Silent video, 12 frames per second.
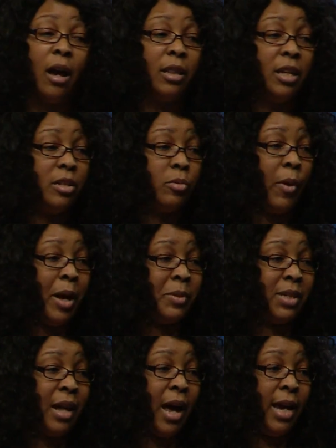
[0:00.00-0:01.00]
on these
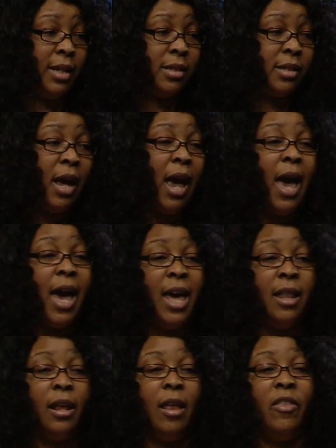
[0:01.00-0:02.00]
websites,
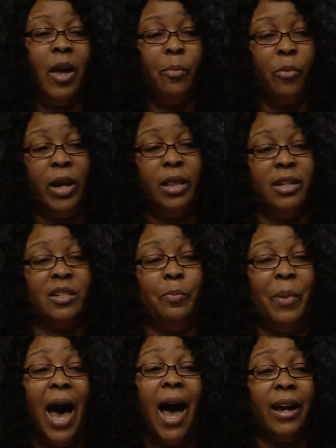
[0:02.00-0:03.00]
and they bring this
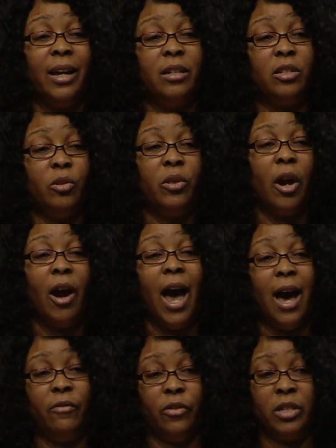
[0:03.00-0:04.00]
back into their
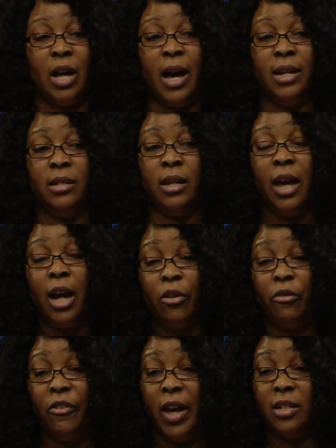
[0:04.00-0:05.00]
advertising
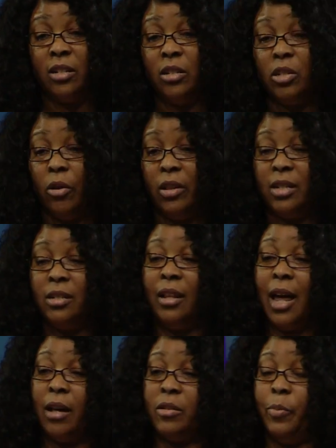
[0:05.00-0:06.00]
interface. And so this
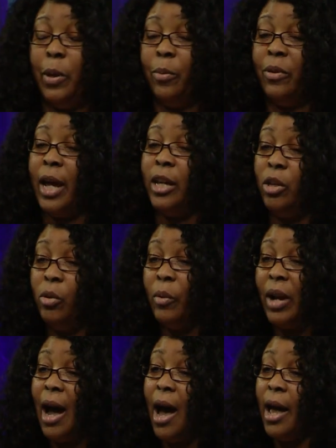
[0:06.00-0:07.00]
allows people like you
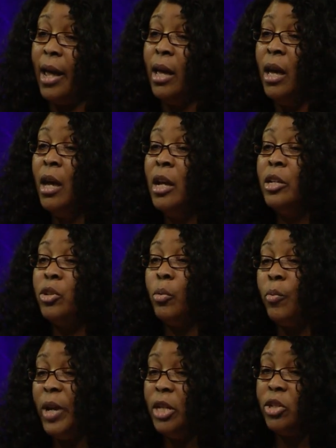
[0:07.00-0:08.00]
and I to
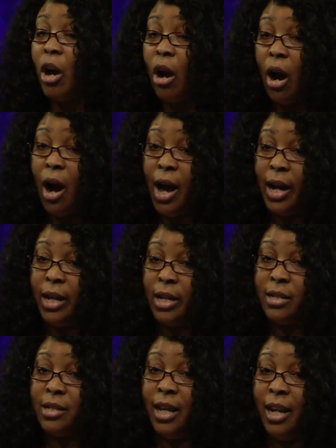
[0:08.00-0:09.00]
reach our
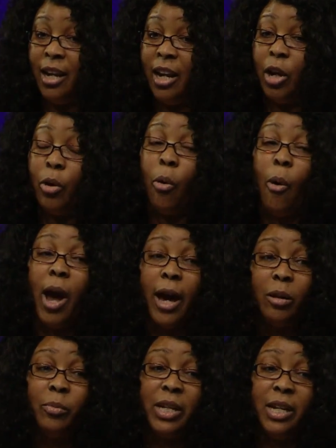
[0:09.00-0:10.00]
audience in an
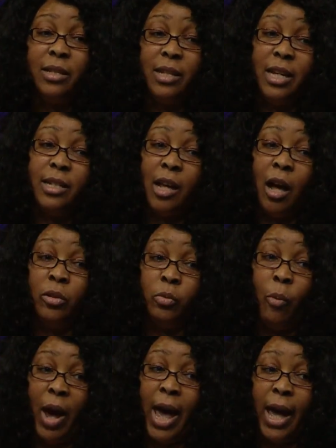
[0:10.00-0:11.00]
incredibly
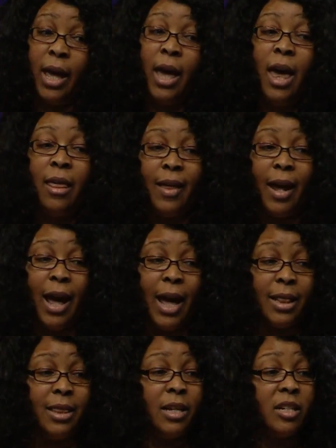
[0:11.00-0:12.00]
detailed way that
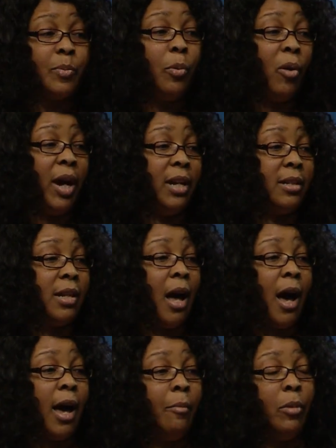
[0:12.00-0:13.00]
at this point in
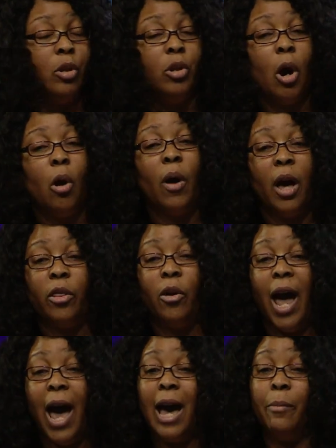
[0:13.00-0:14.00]
time, no other
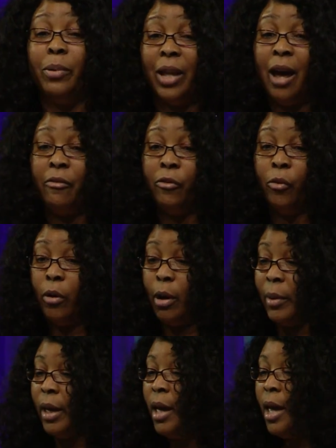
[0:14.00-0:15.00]
ad
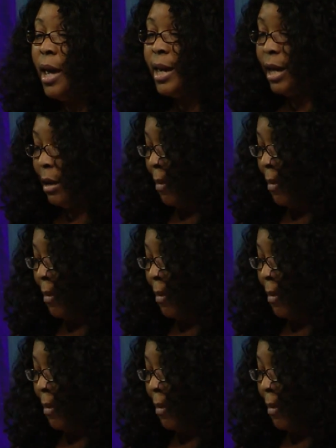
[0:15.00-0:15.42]
platform can